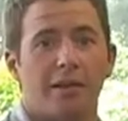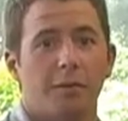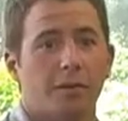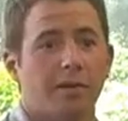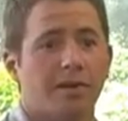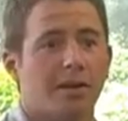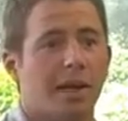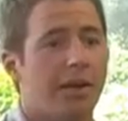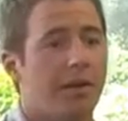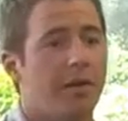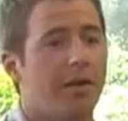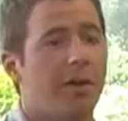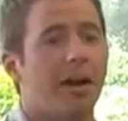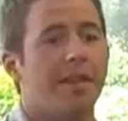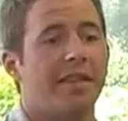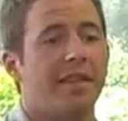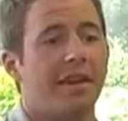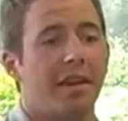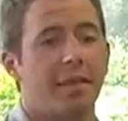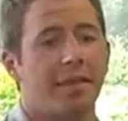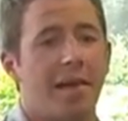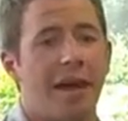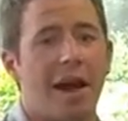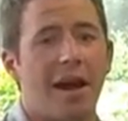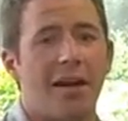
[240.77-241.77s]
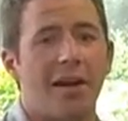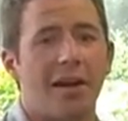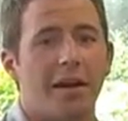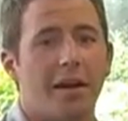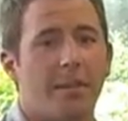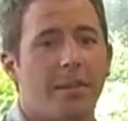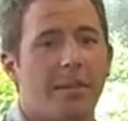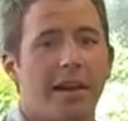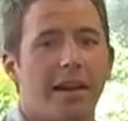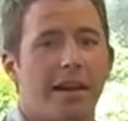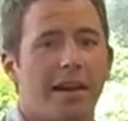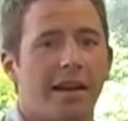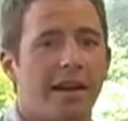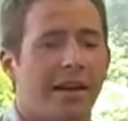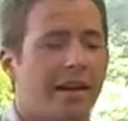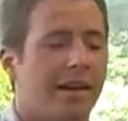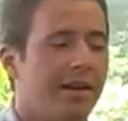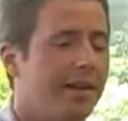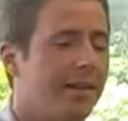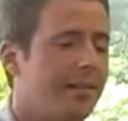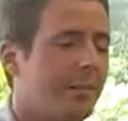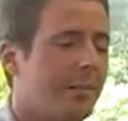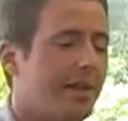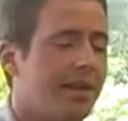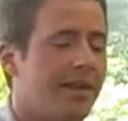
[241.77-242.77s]
which I knew nothing about,
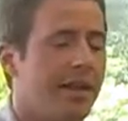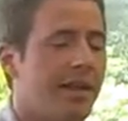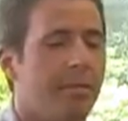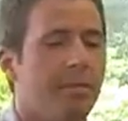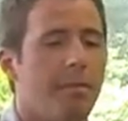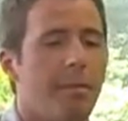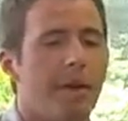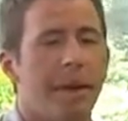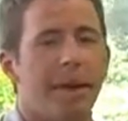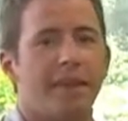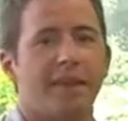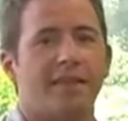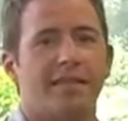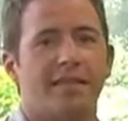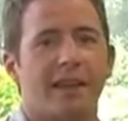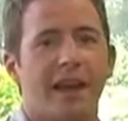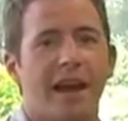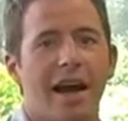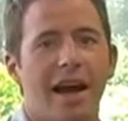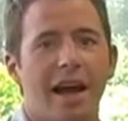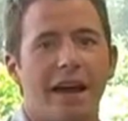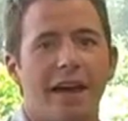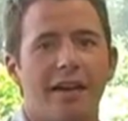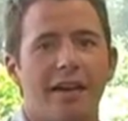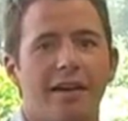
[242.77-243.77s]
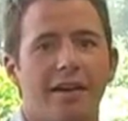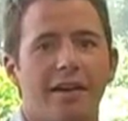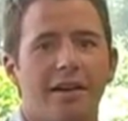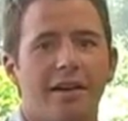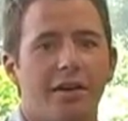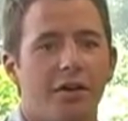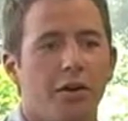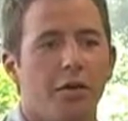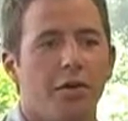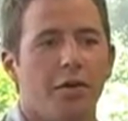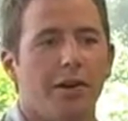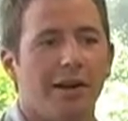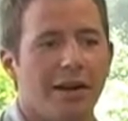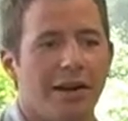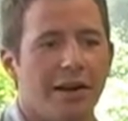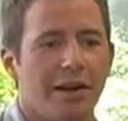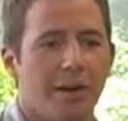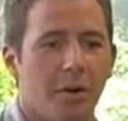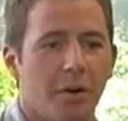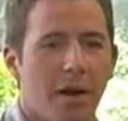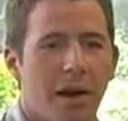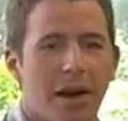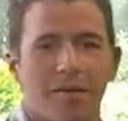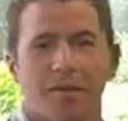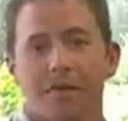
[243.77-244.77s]
and within minutes I knew that he
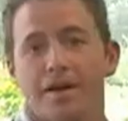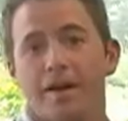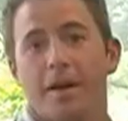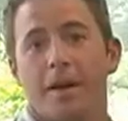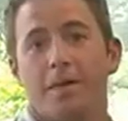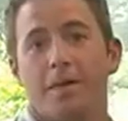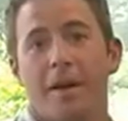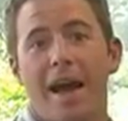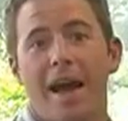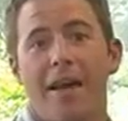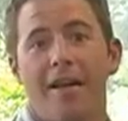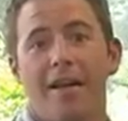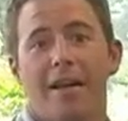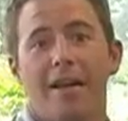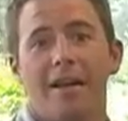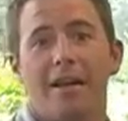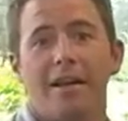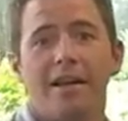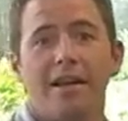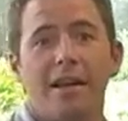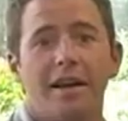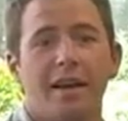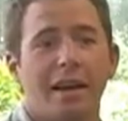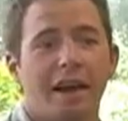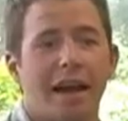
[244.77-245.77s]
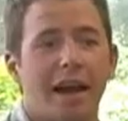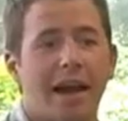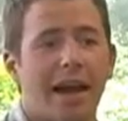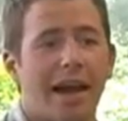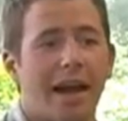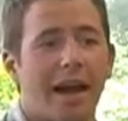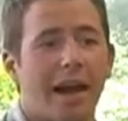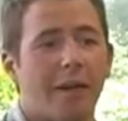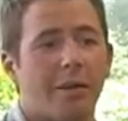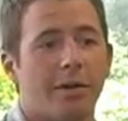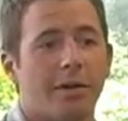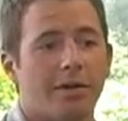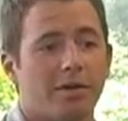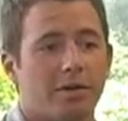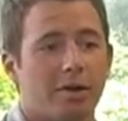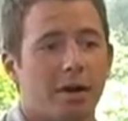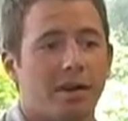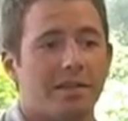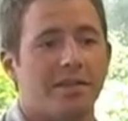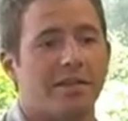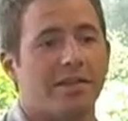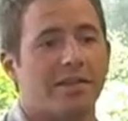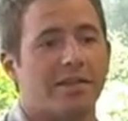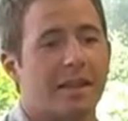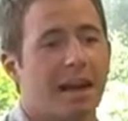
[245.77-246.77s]
knew everything about it, and I would
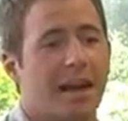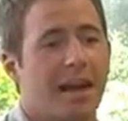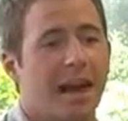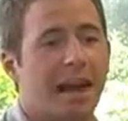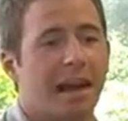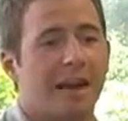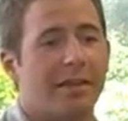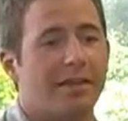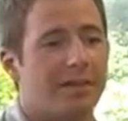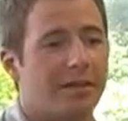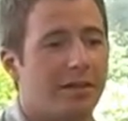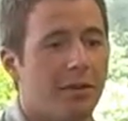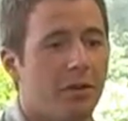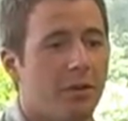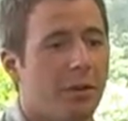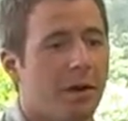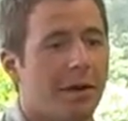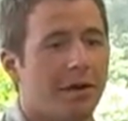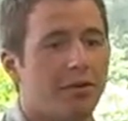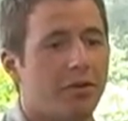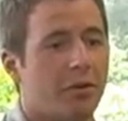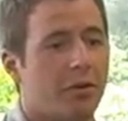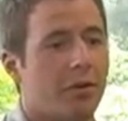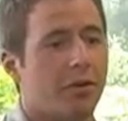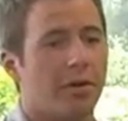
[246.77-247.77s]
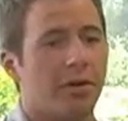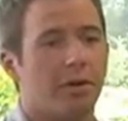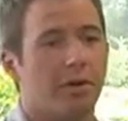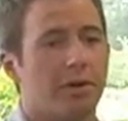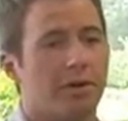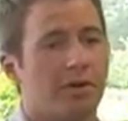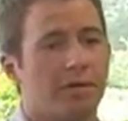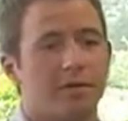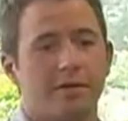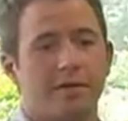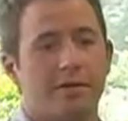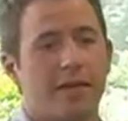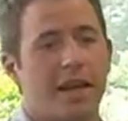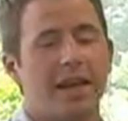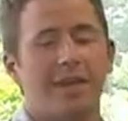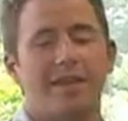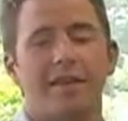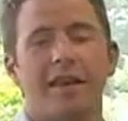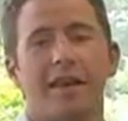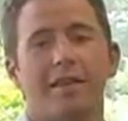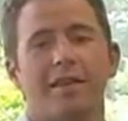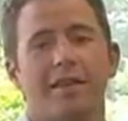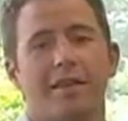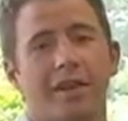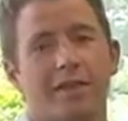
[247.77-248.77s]
trust this guy to do my shoulder 10
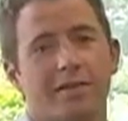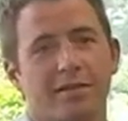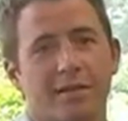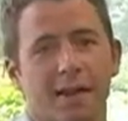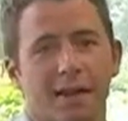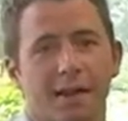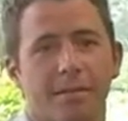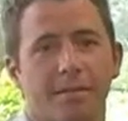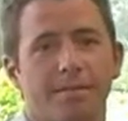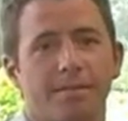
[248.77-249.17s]
times out of 10.